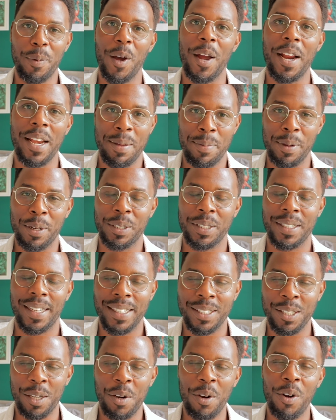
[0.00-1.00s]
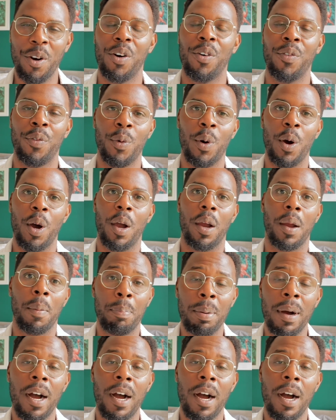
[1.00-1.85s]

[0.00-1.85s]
lightly because it is a lot of work,